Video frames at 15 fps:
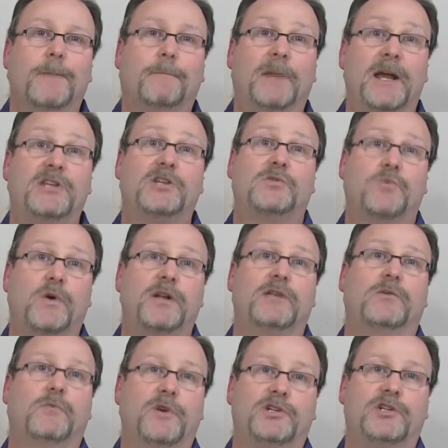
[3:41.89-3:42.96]
but I just wanted
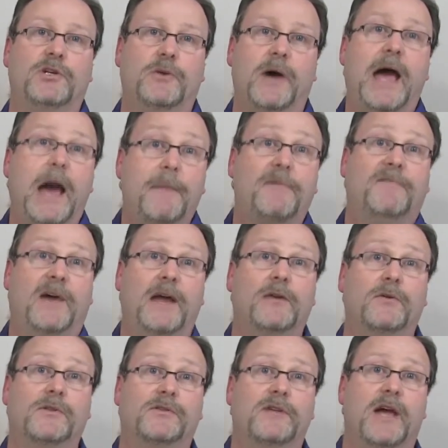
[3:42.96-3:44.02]
to wish you a happy
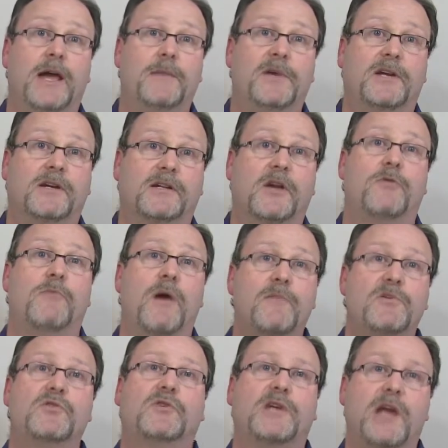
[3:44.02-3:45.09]
Veterans Day because I
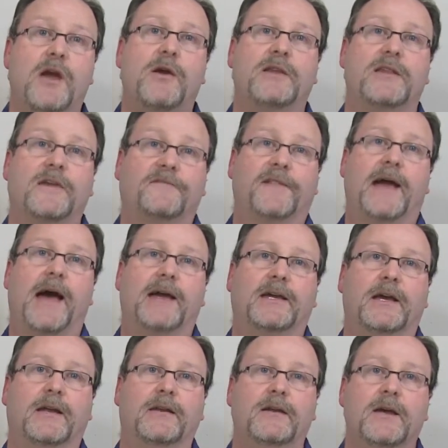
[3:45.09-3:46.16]
remember you carrying that flag
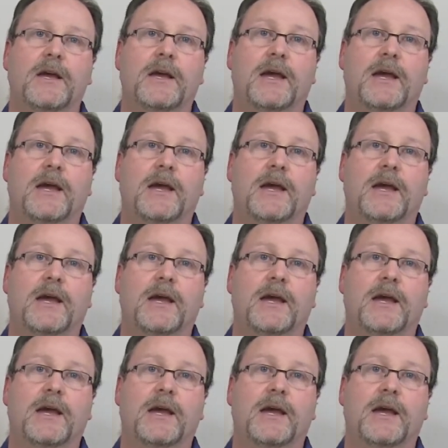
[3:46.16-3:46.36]
in,